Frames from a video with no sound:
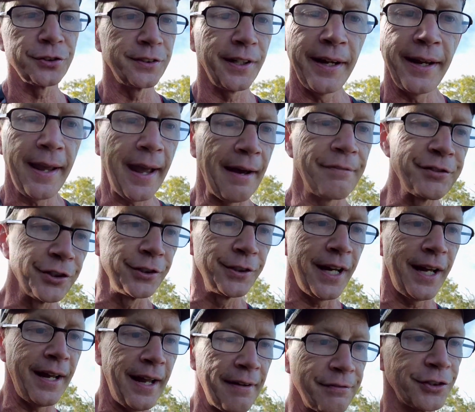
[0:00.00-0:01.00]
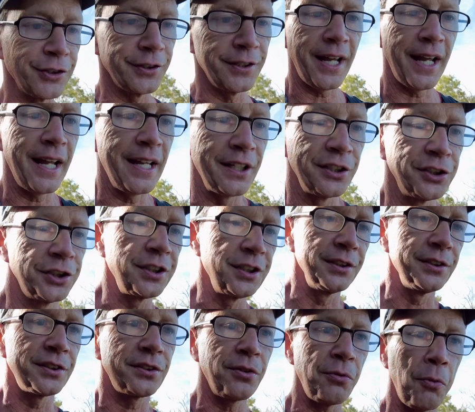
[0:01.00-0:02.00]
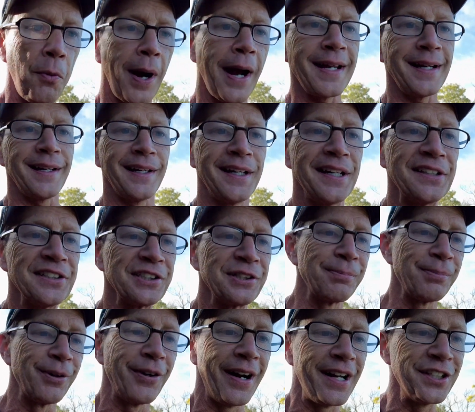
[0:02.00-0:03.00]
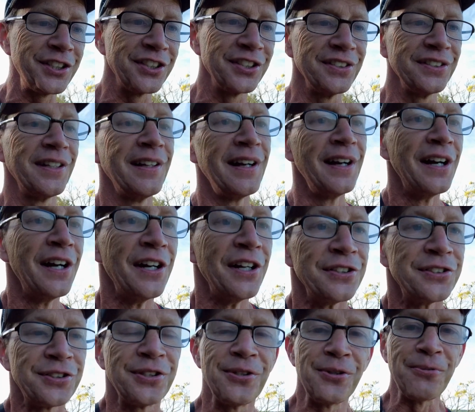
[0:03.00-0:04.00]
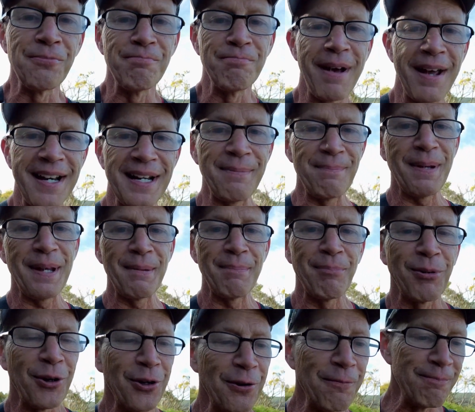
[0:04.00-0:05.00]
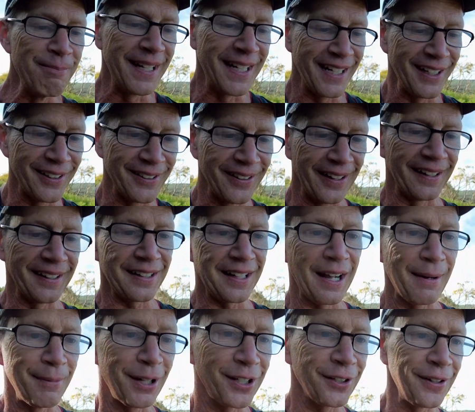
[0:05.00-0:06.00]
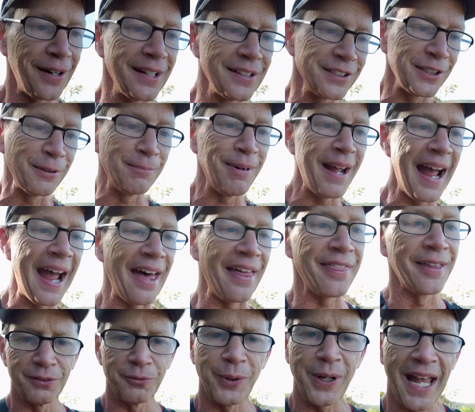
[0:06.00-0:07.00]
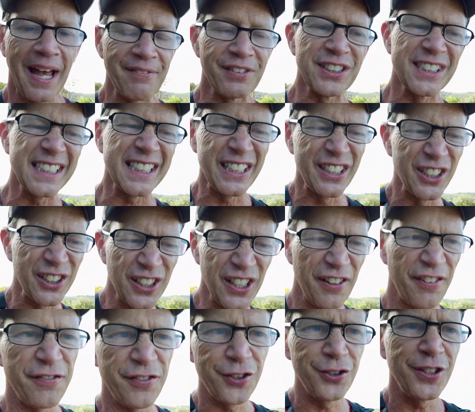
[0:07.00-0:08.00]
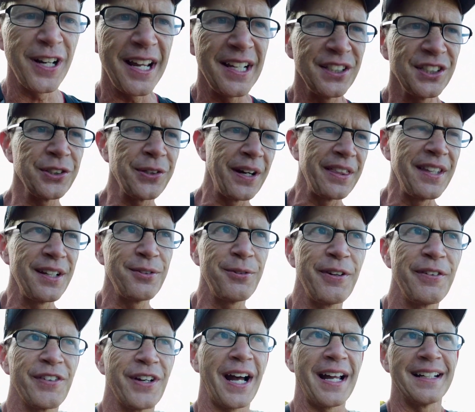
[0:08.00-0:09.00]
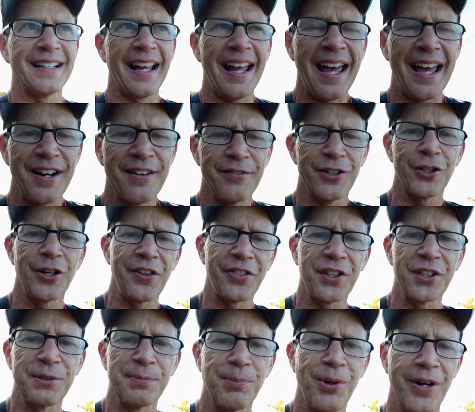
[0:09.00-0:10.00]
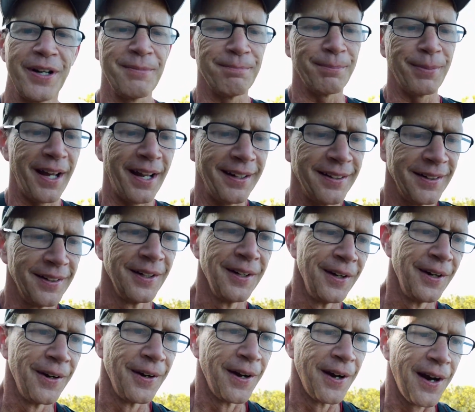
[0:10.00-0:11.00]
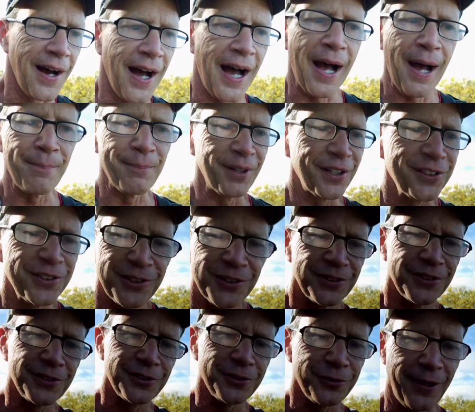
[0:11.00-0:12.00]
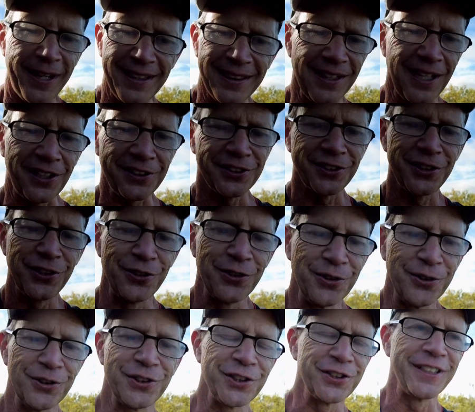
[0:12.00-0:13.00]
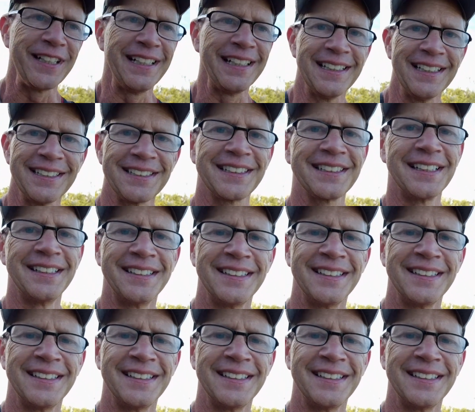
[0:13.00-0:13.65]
day after day after day, and she is quite an inspiration to many people who meet her and come across her path. We haven't seen her in a few days, so I think we've gotten ahead of her at this point, but great luck to you, Treeless.